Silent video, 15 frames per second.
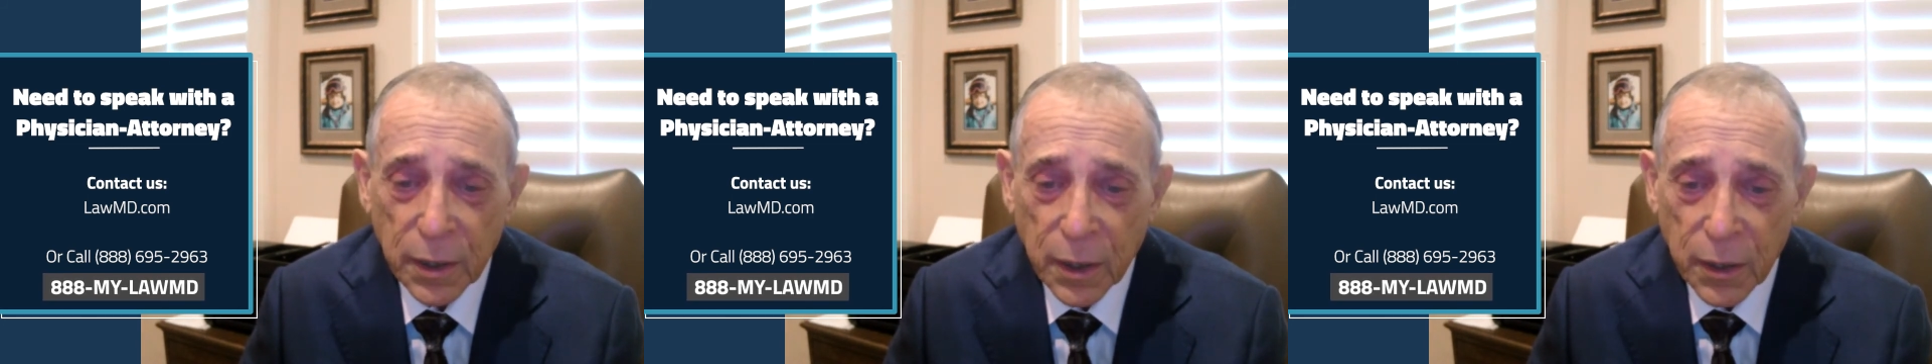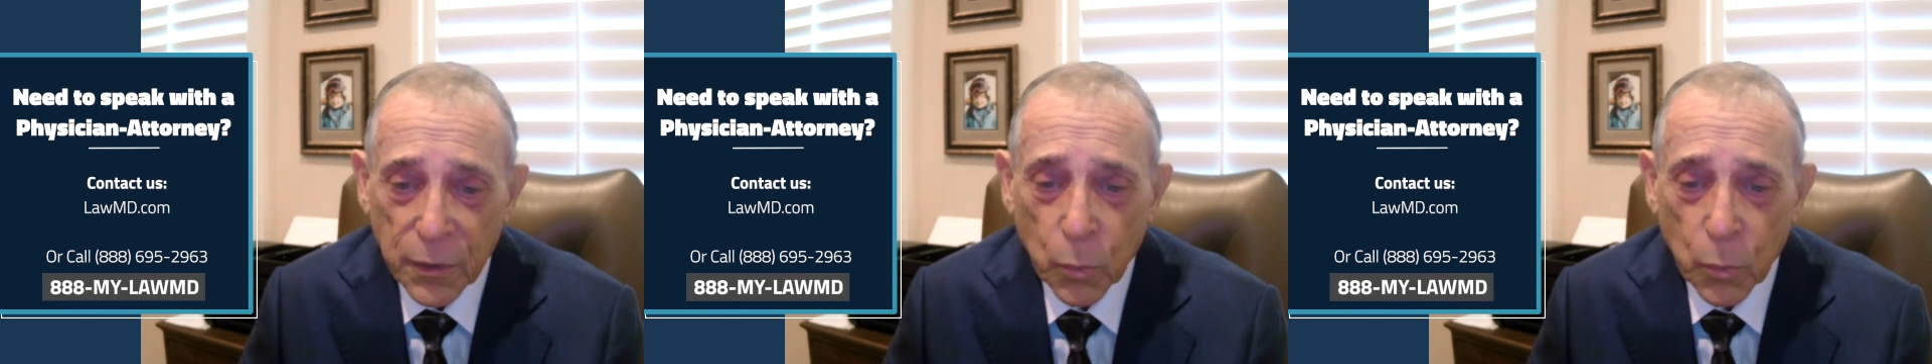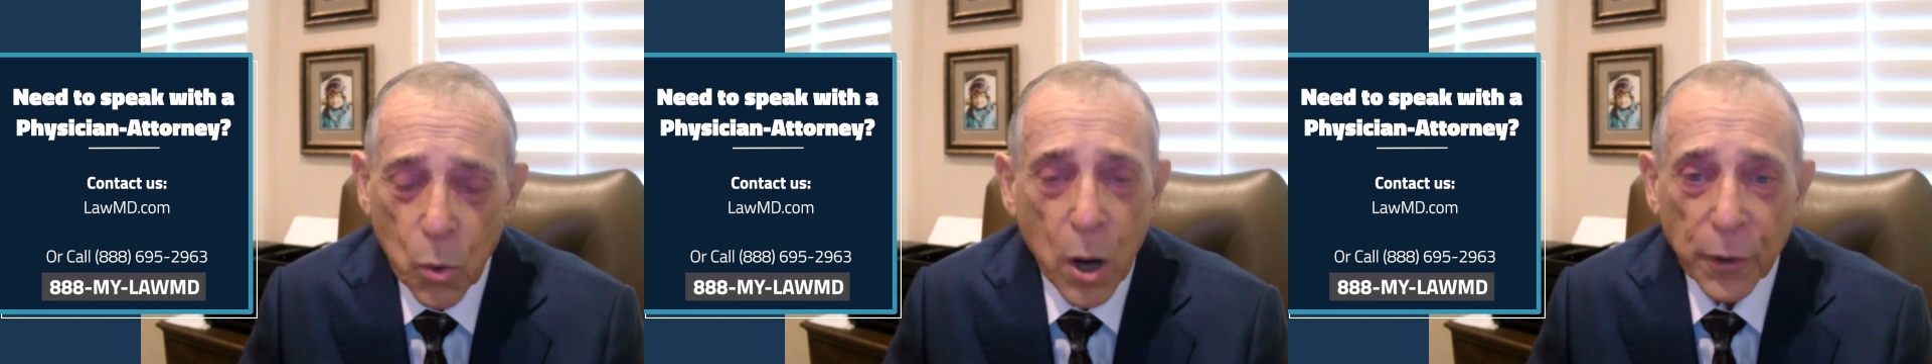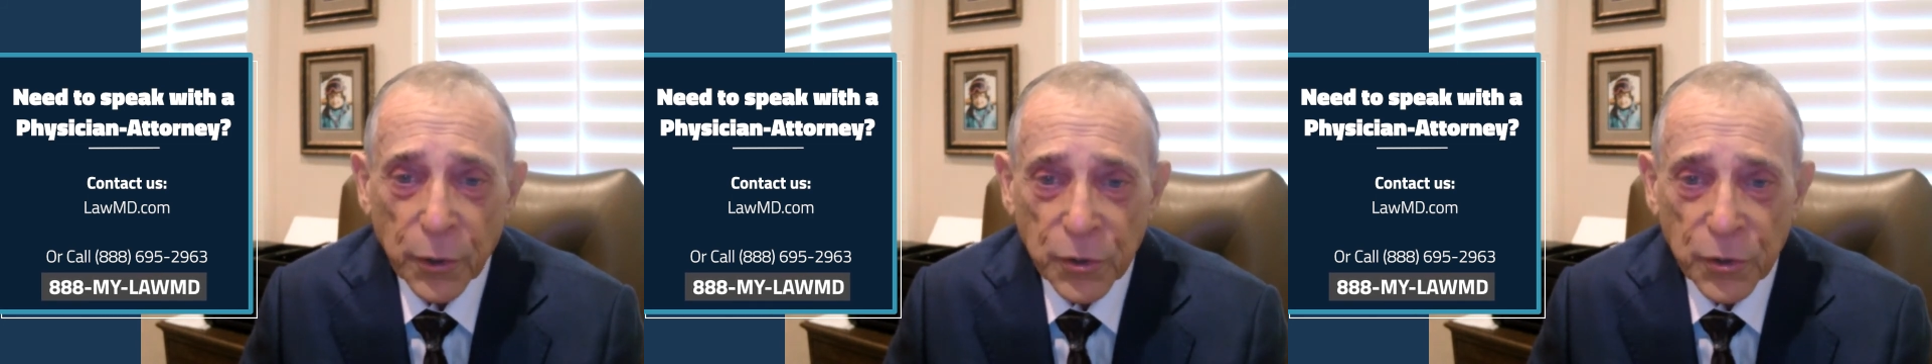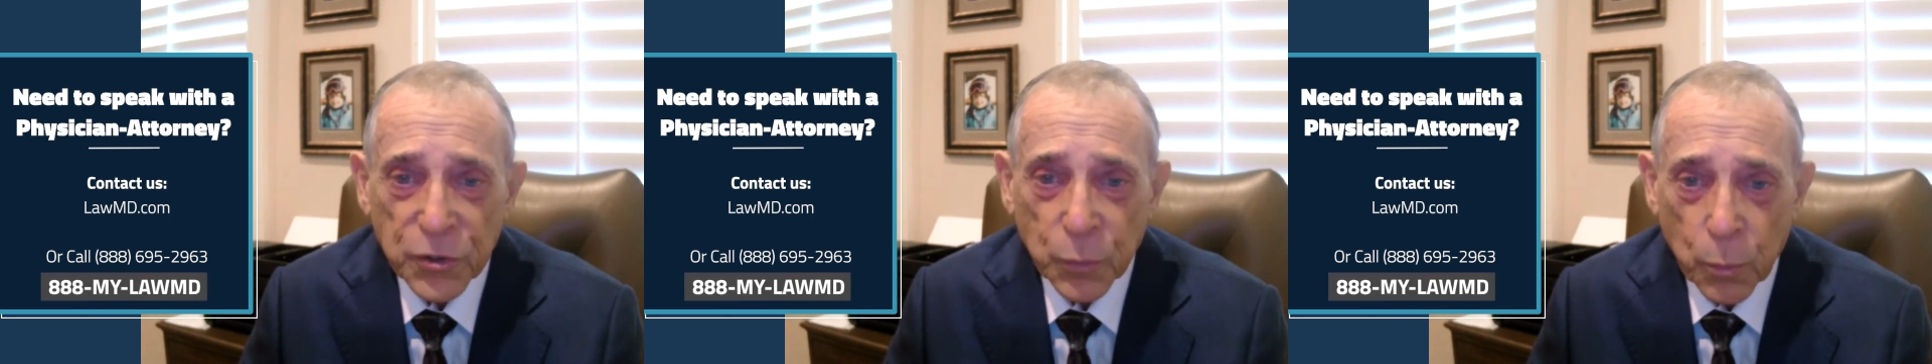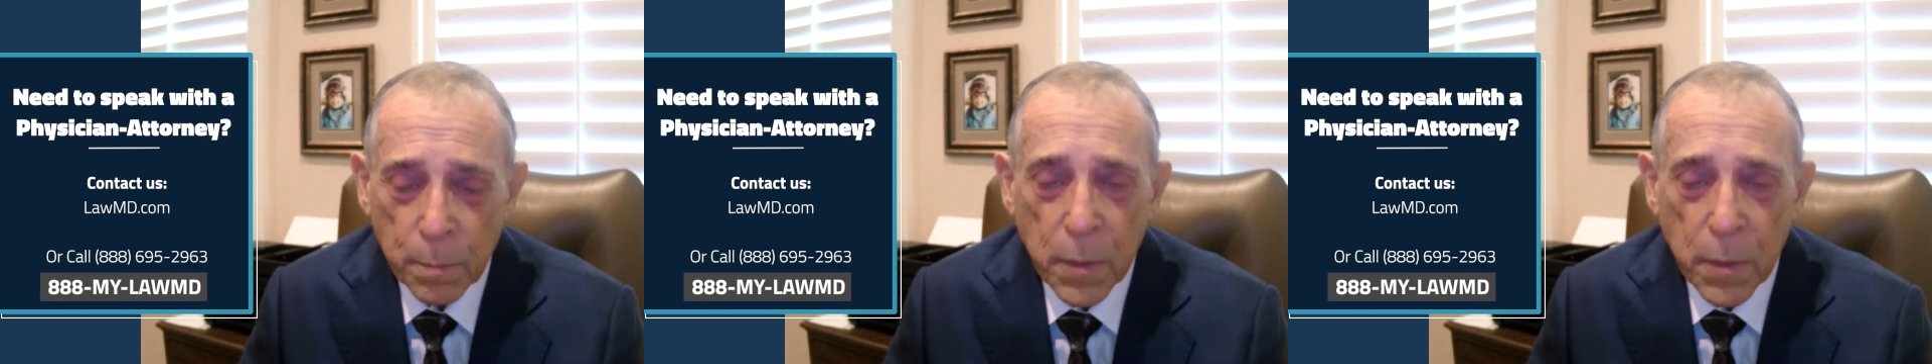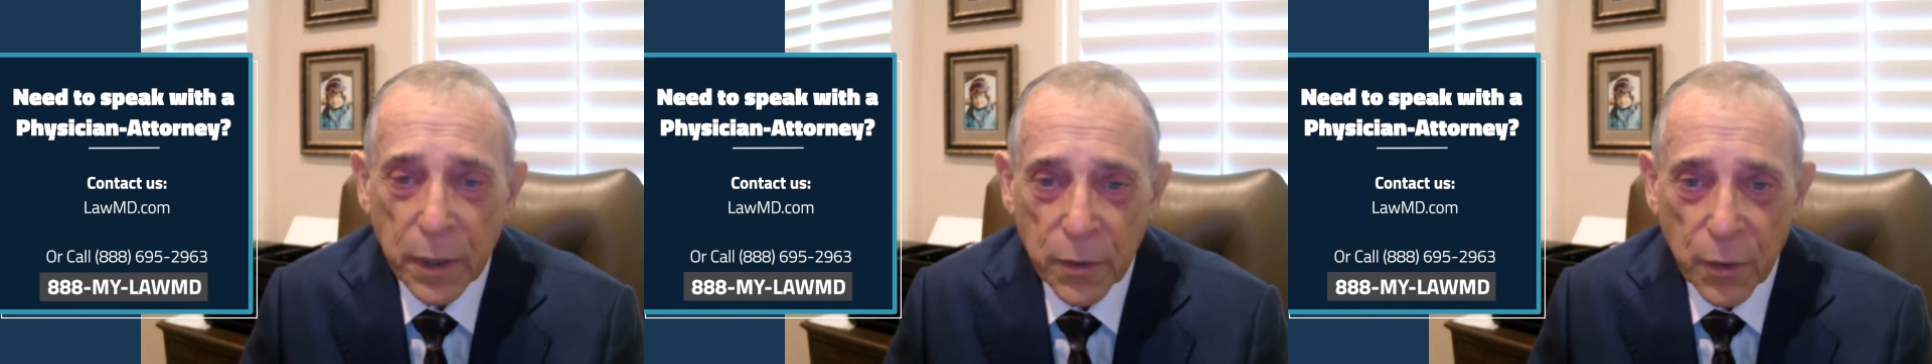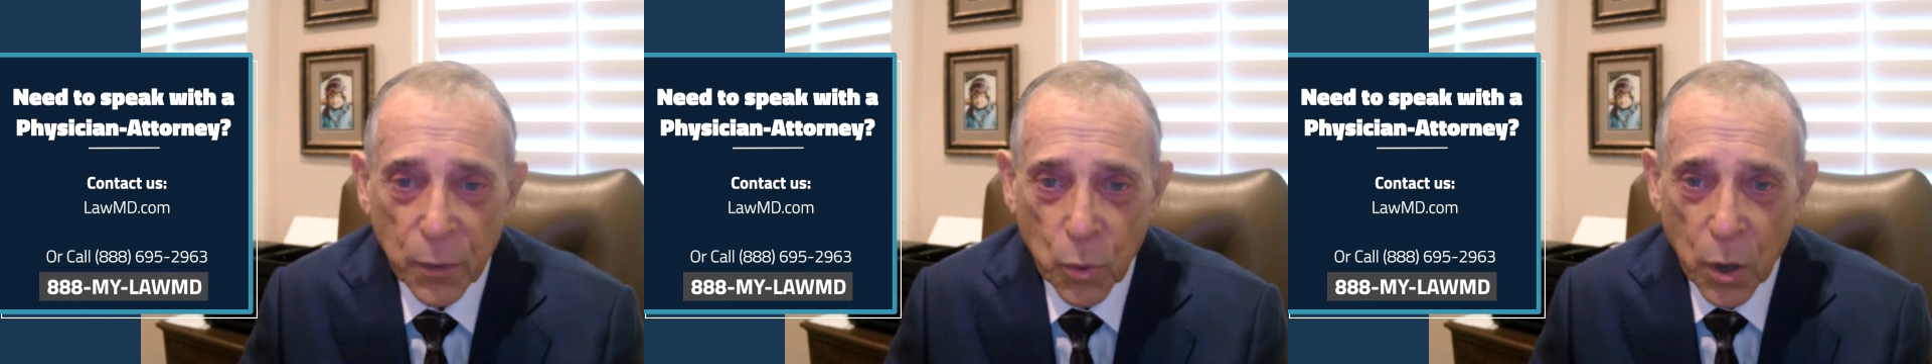the waters, muddy
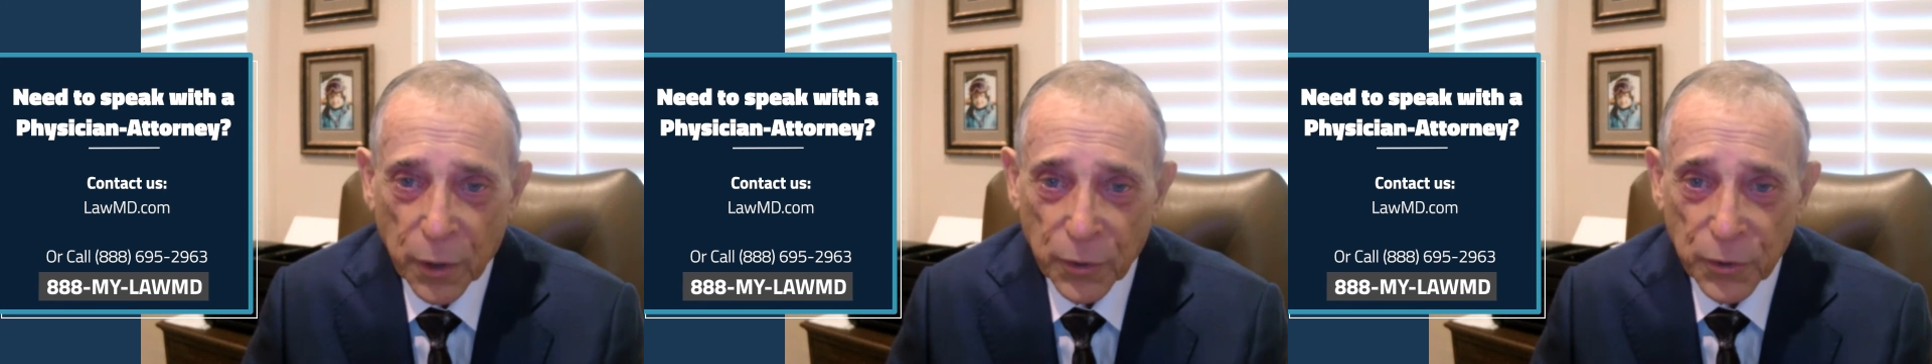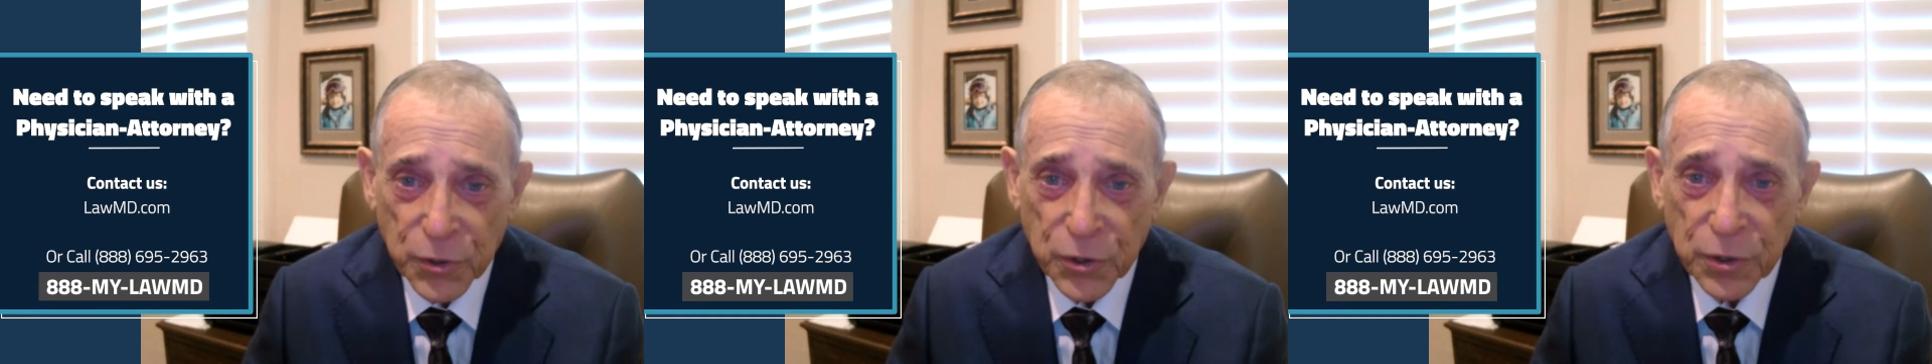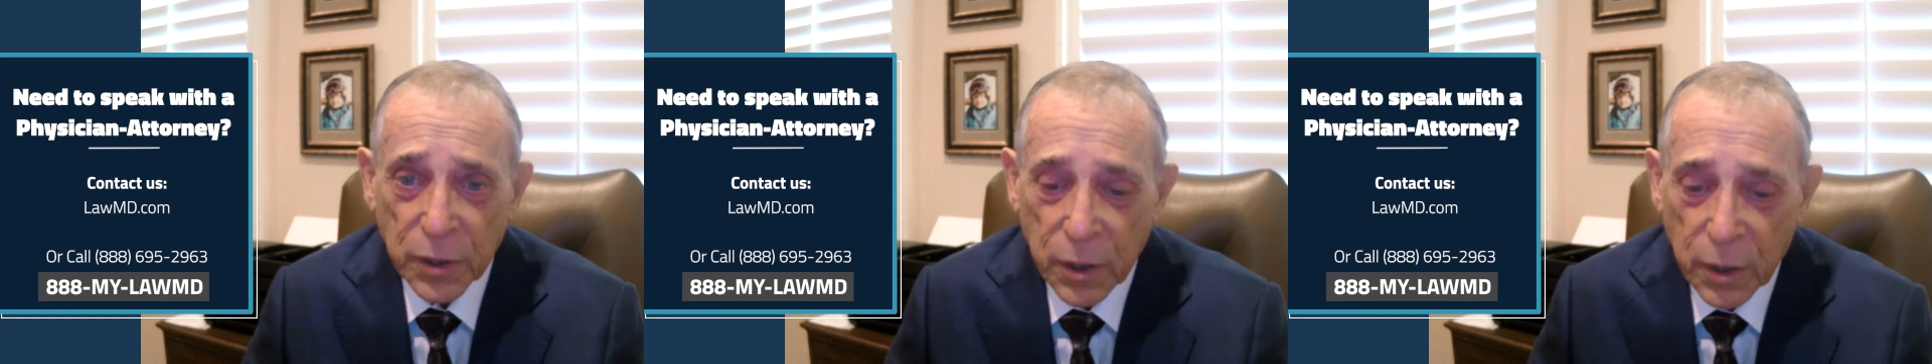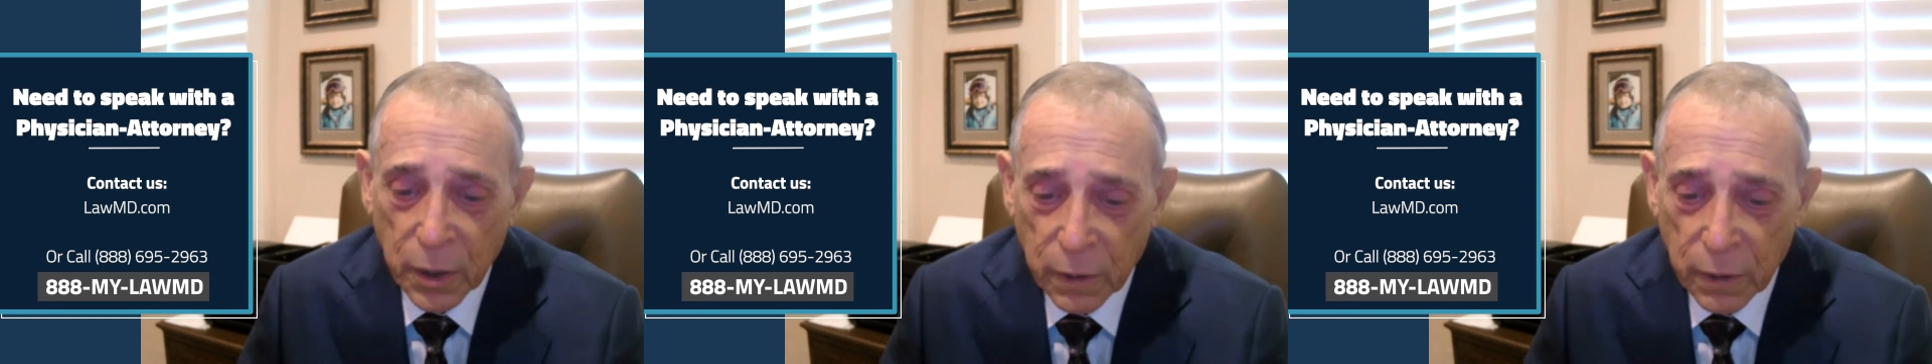the waters